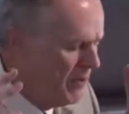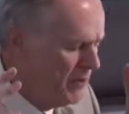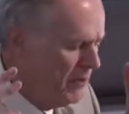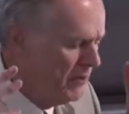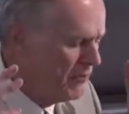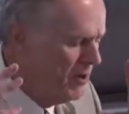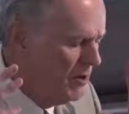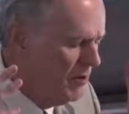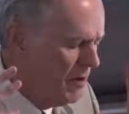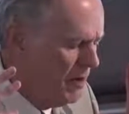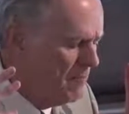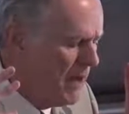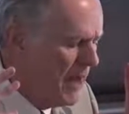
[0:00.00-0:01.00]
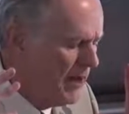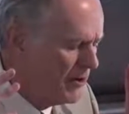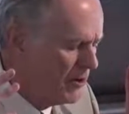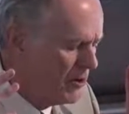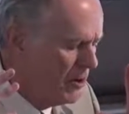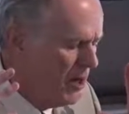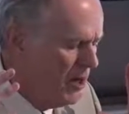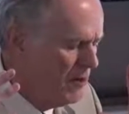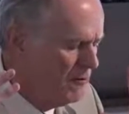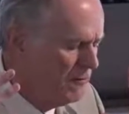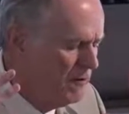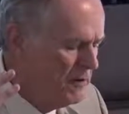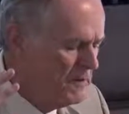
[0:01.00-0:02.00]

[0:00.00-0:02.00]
it's a matter of